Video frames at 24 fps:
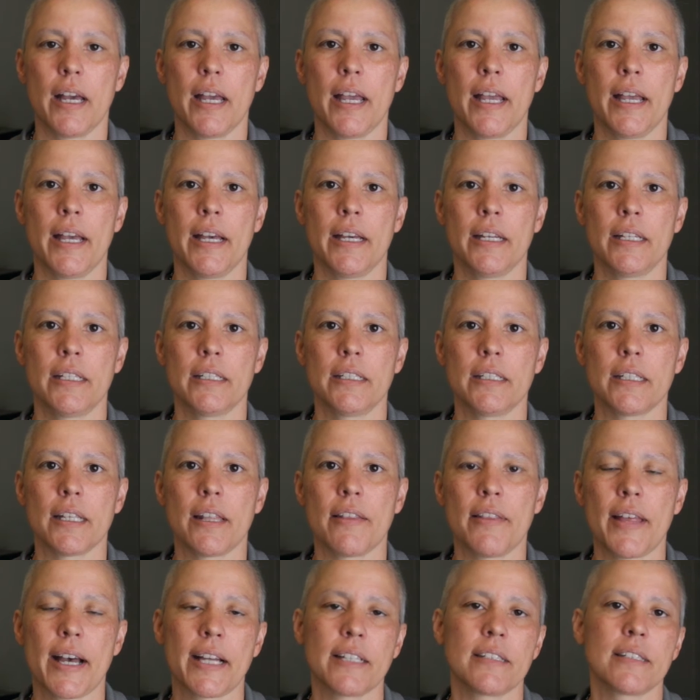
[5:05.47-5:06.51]
And
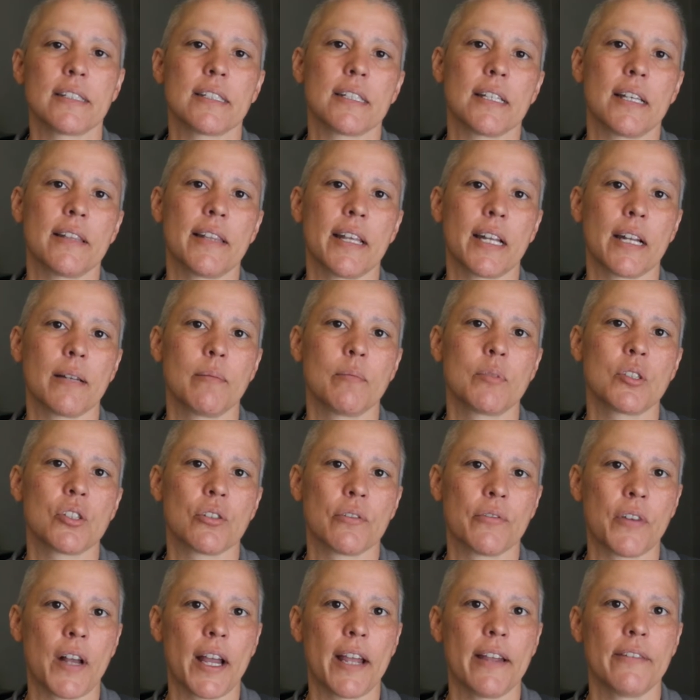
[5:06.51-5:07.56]
that's that I'm
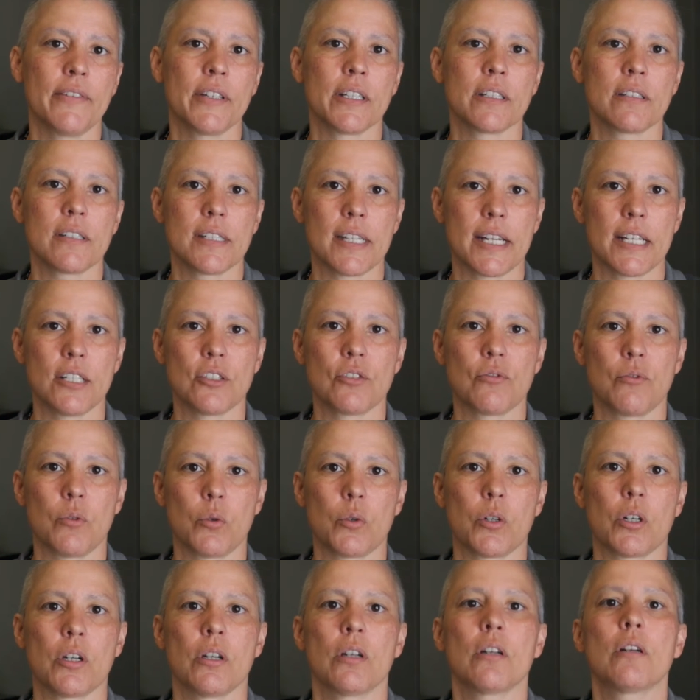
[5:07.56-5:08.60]
surviving stage
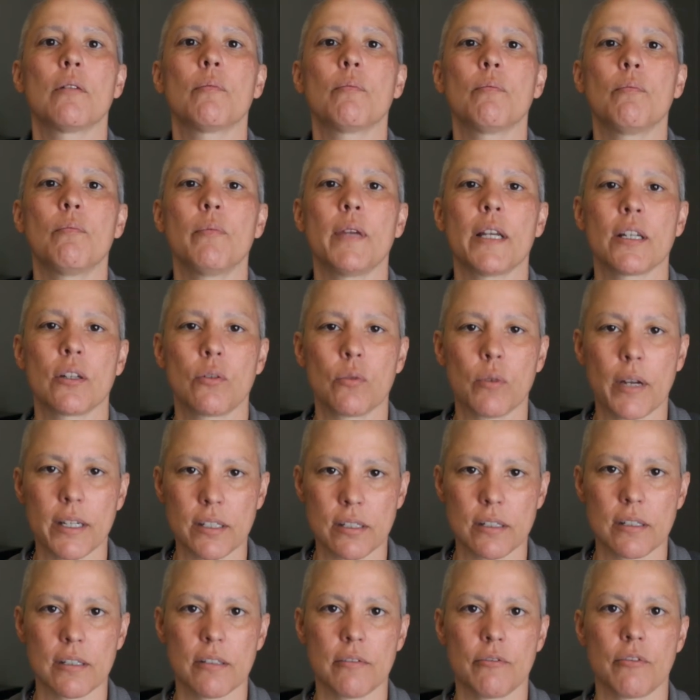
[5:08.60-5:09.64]
four
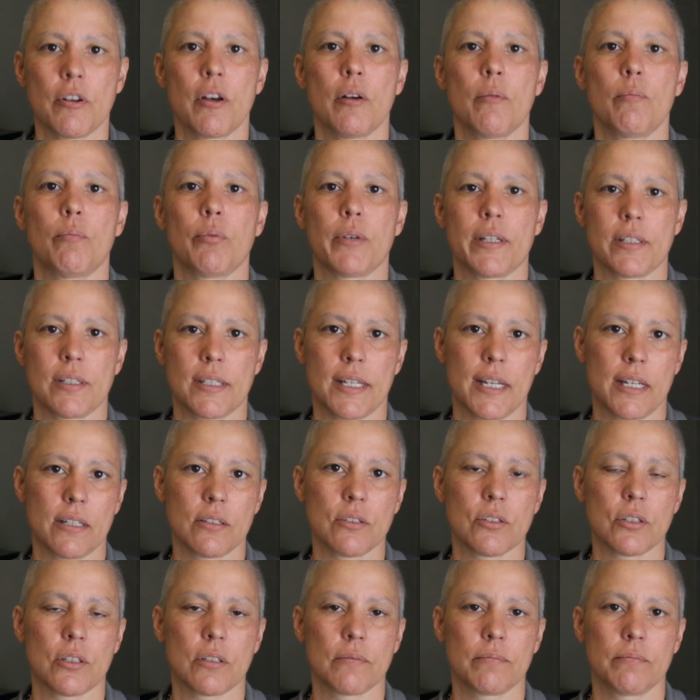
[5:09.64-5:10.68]
aggressive breast
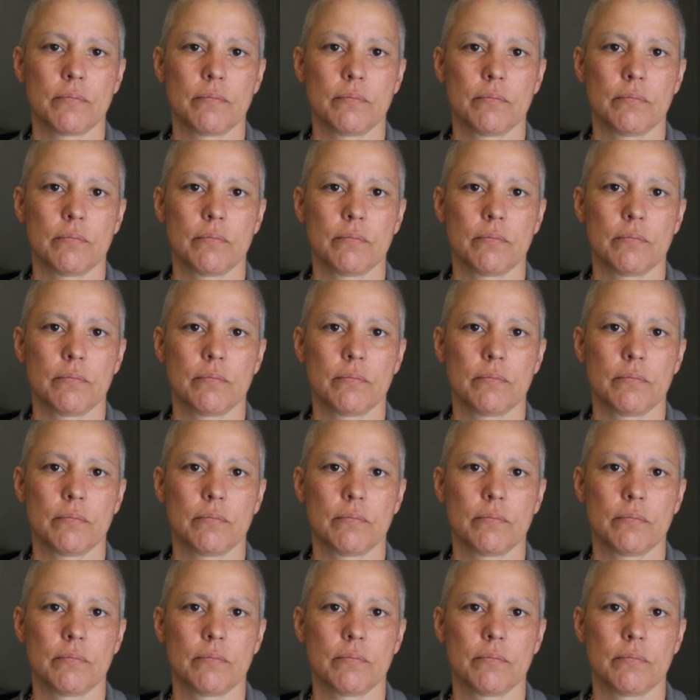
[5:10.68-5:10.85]
cancer.